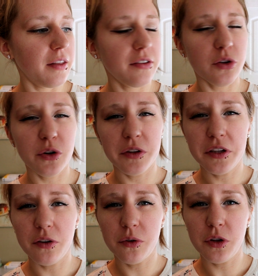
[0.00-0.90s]
They
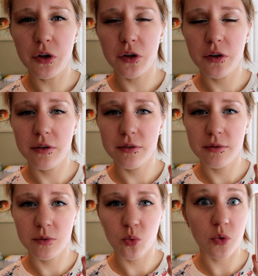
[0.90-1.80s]
certainly don't look
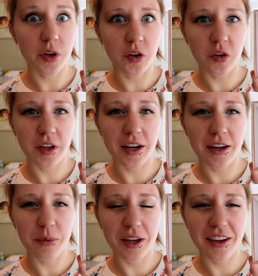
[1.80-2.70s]
real in
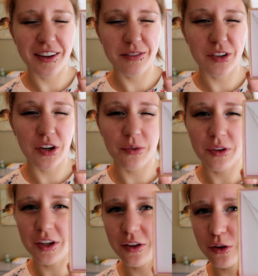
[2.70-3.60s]
any way. If you get
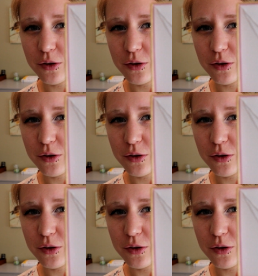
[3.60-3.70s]
really